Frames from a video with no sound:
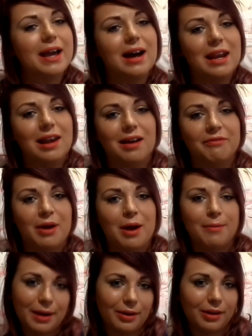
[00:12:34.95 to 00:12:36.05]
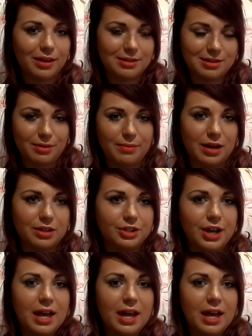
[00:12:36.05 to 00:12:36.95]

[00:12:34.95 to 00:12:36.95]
I love America so much.